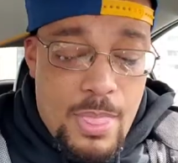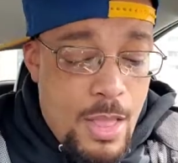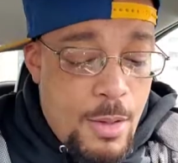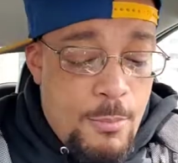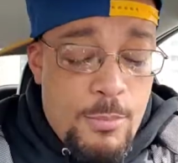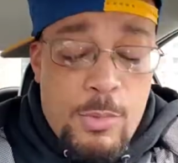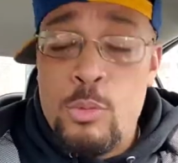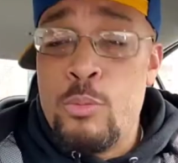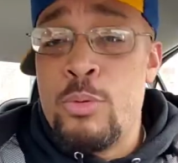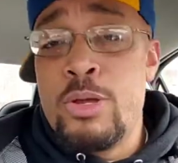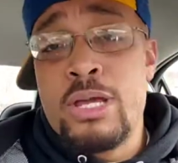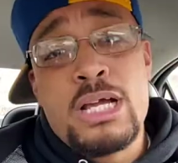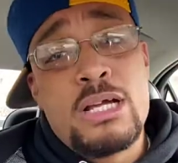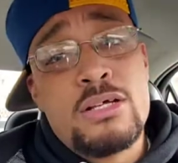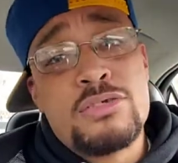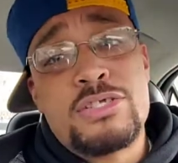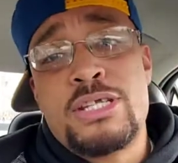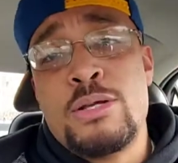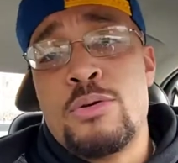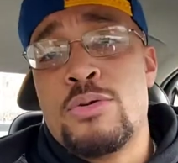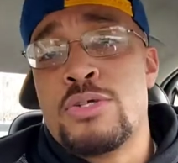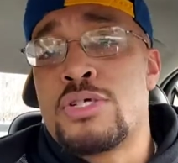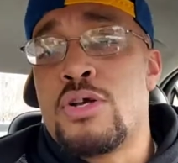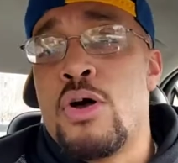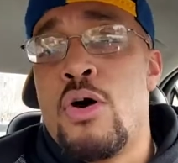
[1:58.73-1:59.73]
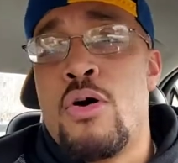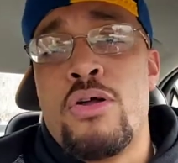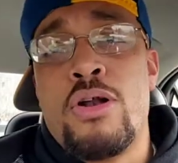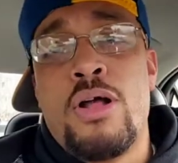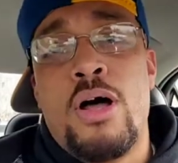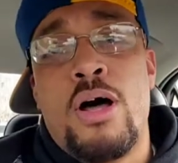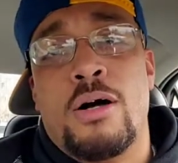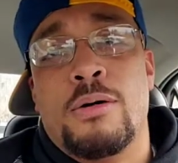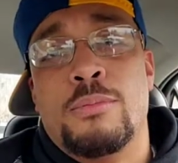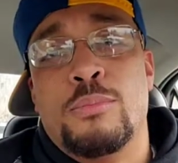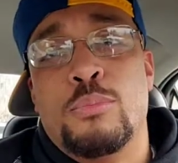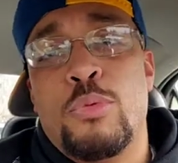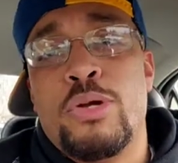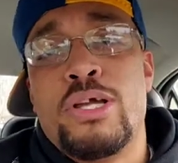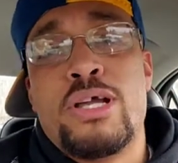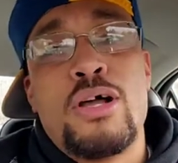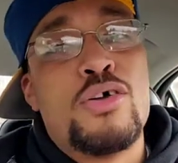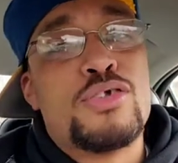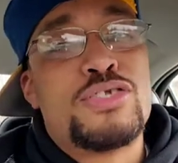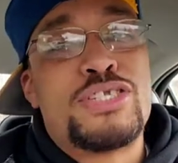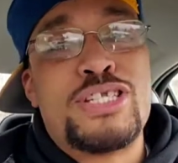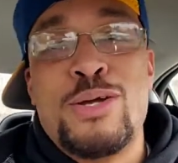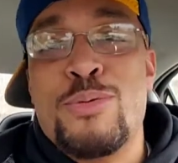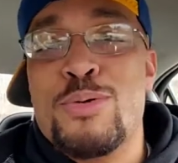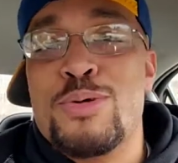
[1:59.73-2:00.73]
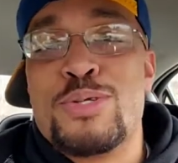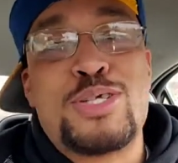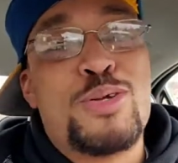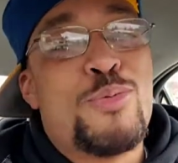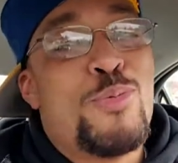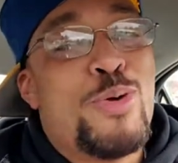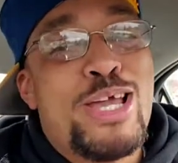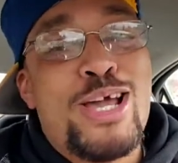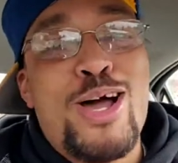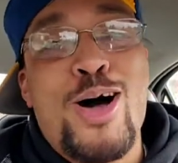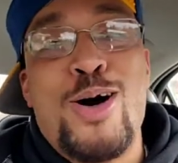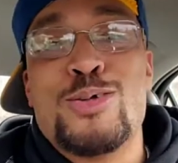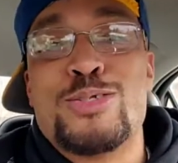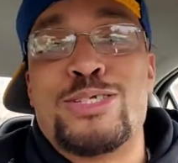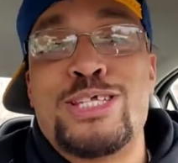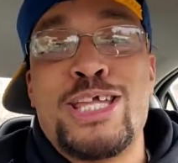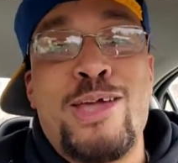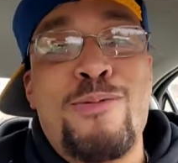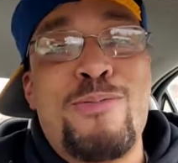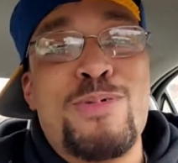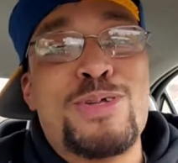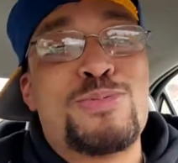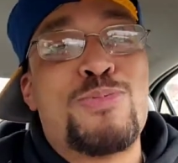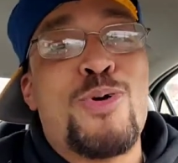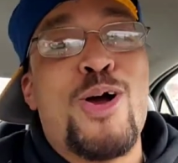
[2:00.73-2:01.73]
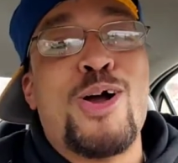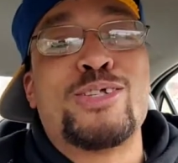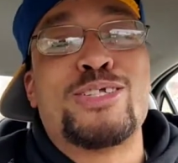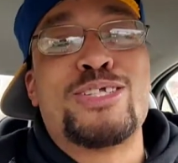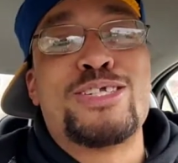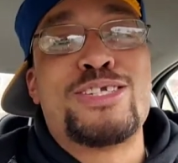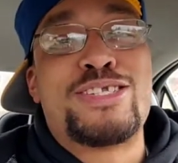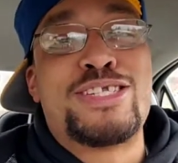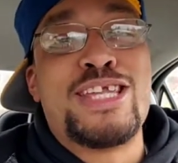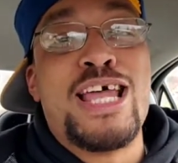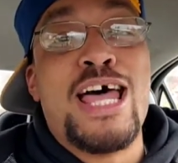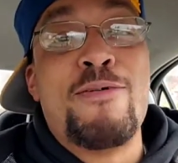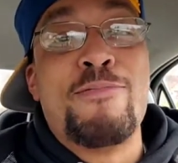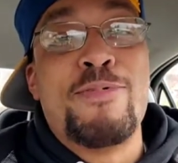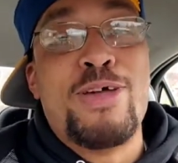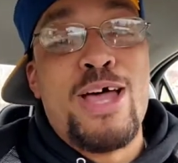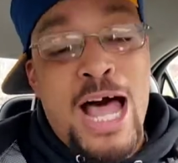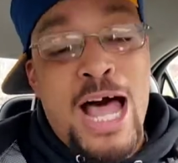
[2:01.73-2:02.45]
But we gonna see what's going on. We gonna see what's we gonna see if it's worth the seven.